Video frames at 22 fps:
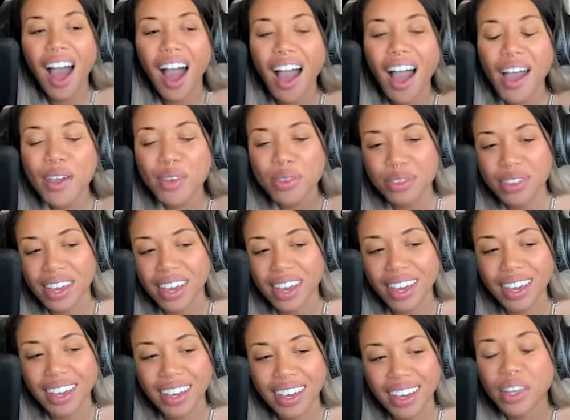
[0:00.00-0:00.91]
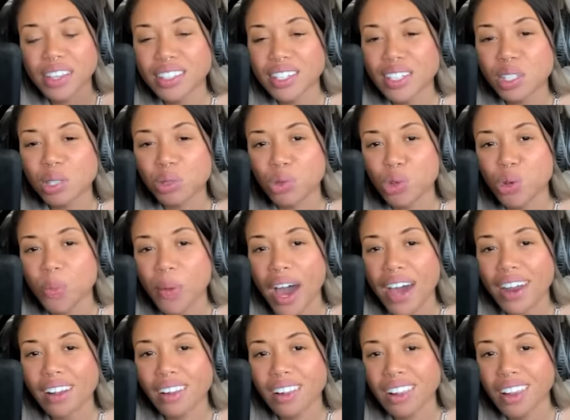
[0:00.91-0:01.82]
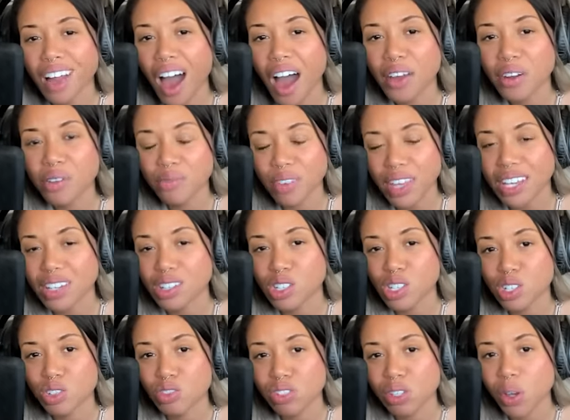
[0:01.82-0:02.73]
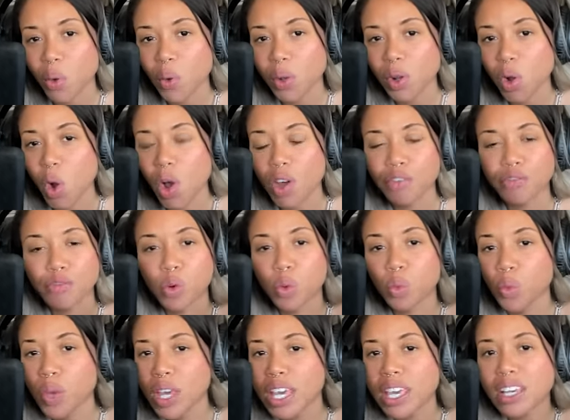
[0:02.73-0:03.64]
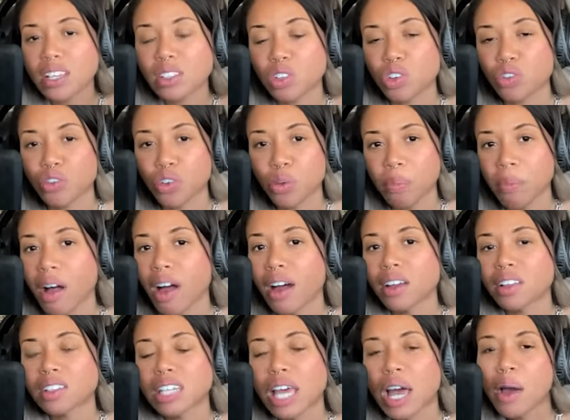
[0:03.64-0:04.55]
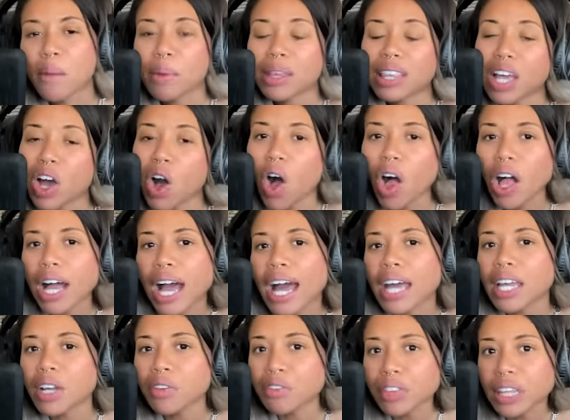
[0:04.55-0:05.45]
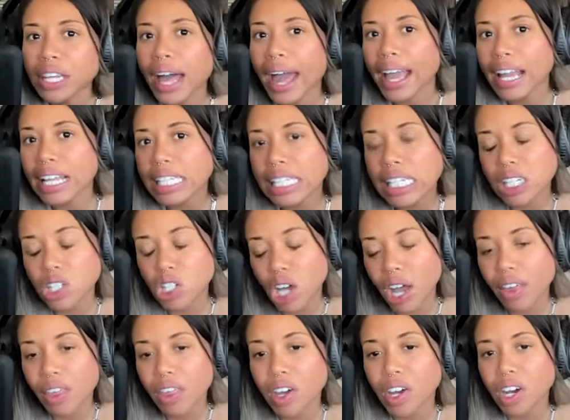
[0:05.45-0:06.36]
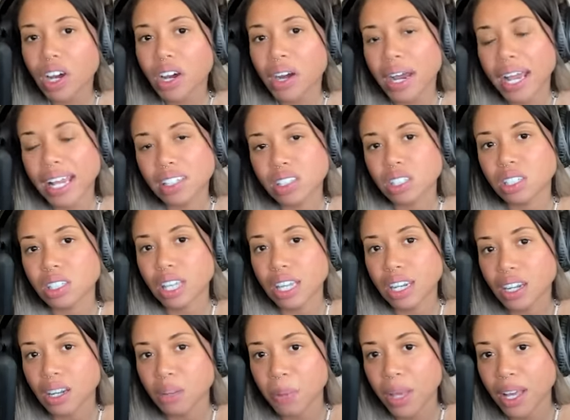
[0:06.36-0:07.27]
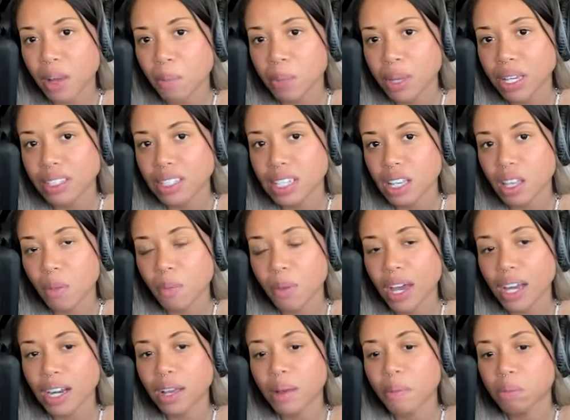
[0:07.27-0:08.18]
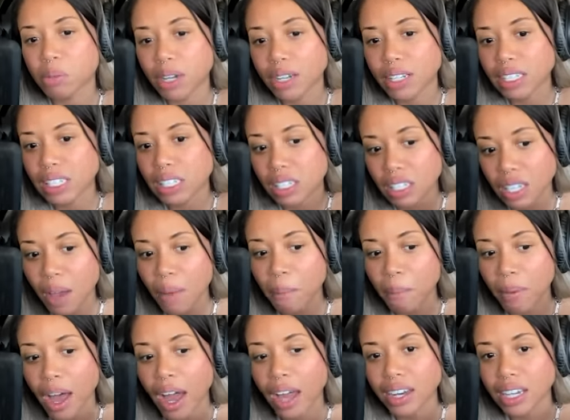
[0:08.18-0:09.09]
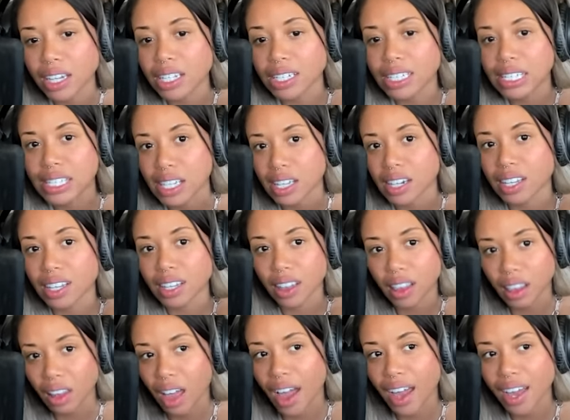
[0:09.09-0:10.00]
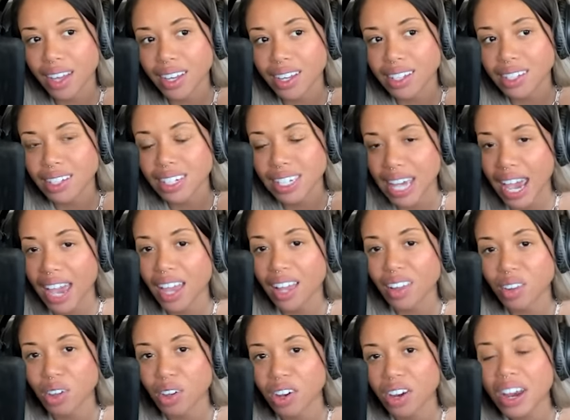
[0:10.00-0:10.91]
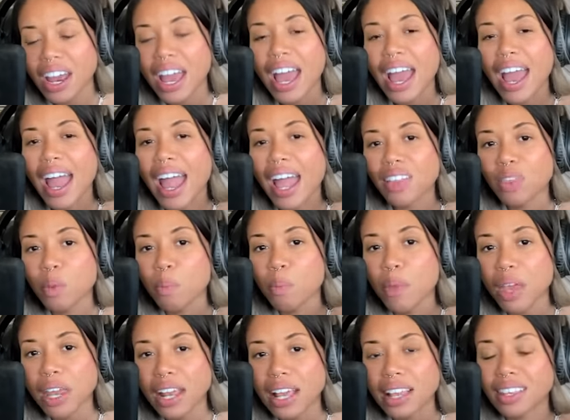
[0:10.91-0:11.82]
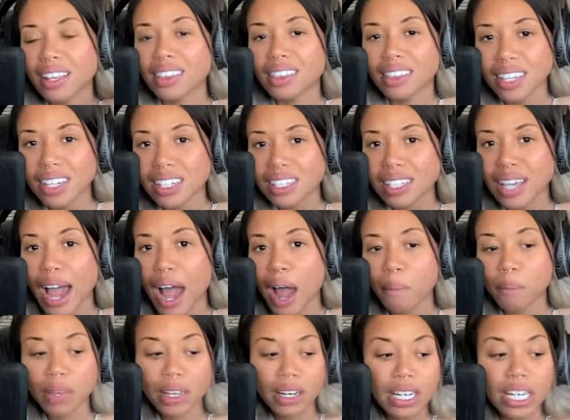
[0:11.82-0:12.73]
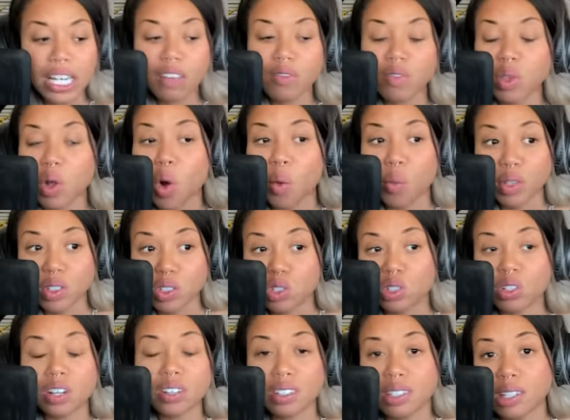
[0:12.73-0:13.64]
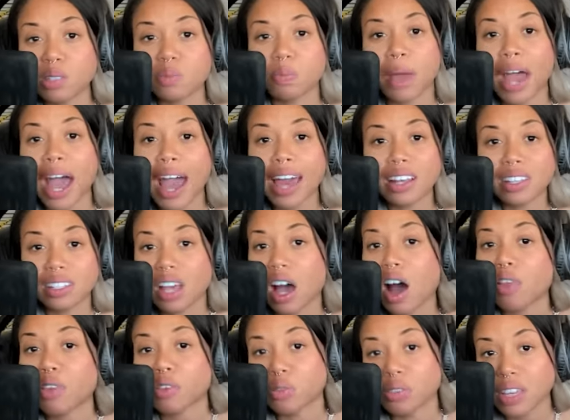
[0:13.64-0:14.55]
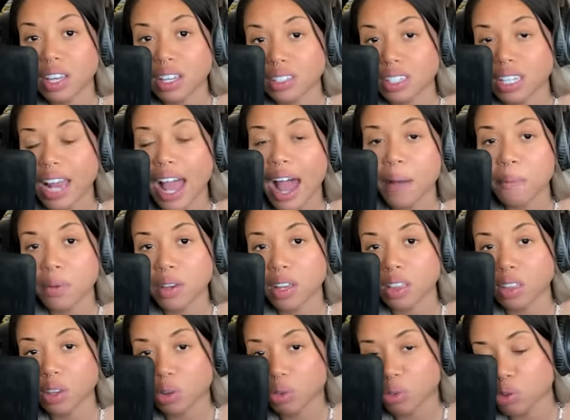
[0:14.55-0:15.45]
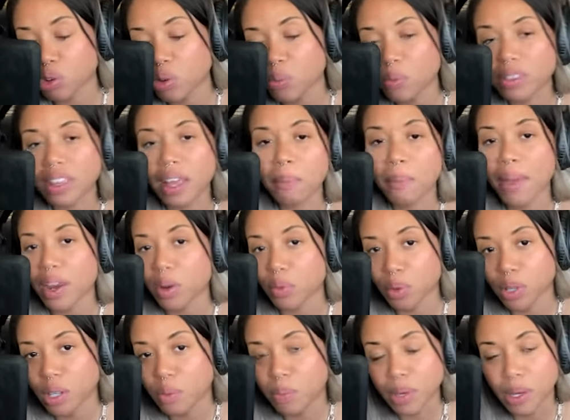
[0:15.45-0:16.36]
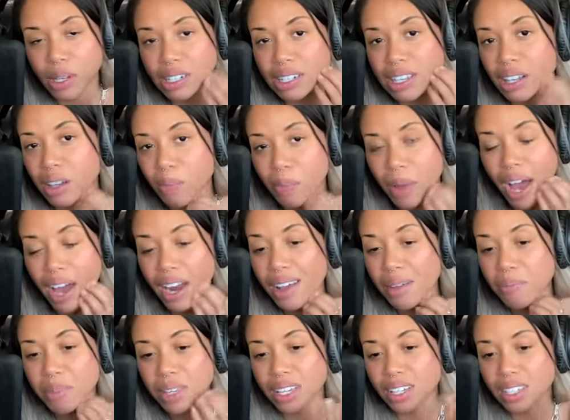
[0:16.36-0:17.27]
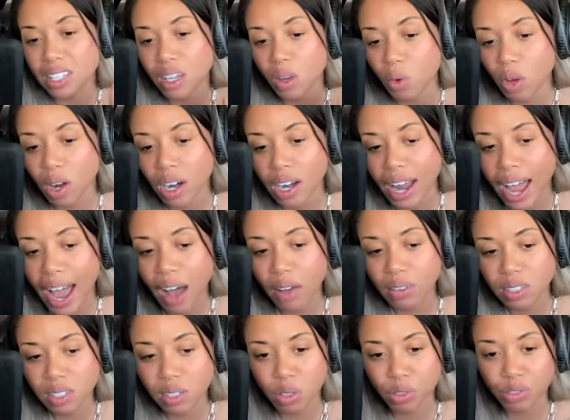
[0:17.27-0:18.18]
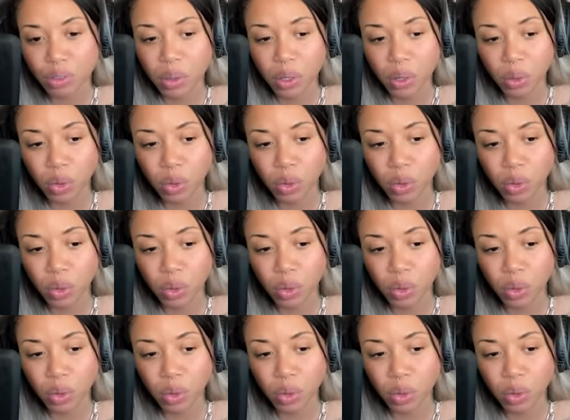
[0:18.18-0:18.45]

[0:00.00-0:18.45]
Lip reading: I think that this group had a lot of issues going on for weeks or for months, but they all kind of liked each other, and so they didn't make a big deal about it, but somebody didn't like Taylor. And the minute that this happened, even though it was just as bad as other things that happened in the group, they made a really big deal about it because they wanted to oust her from the